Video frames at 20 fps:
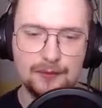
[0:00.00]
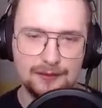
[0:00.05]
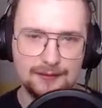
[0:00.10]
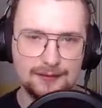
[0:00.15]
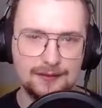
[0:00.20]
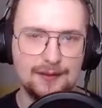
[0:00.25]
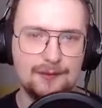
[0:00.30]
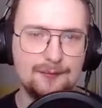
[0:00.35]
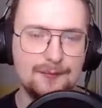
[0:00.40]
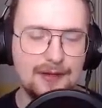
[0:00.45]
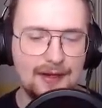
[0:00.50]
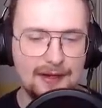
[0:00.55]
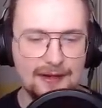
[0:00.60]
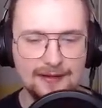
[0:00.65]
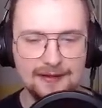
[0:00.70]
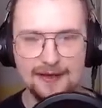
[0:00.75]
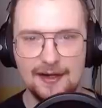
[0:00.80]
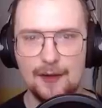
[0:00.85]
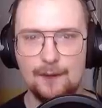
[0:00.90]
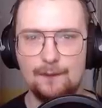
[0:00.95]
Um, yeah,
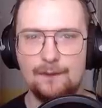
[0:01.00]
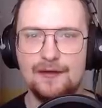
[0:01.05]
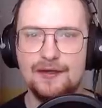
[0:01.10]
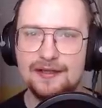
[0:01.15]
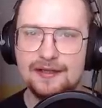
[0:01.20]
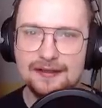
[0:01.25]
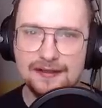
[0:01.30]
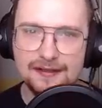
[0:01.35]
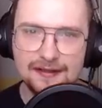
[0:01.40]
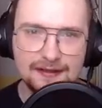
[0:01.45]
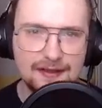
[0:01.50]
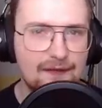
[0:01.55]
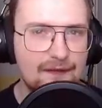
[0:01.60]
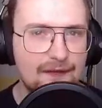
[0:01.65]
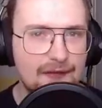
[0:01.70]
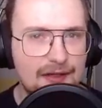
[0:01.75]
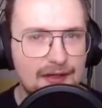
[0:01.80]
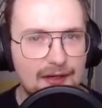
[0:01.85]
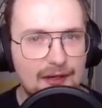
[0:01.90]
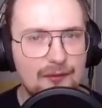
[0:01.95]
hopefully you can see that
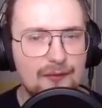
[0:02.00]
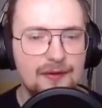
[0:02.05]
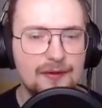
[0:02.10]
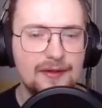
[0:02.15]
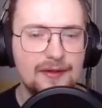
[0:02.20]
video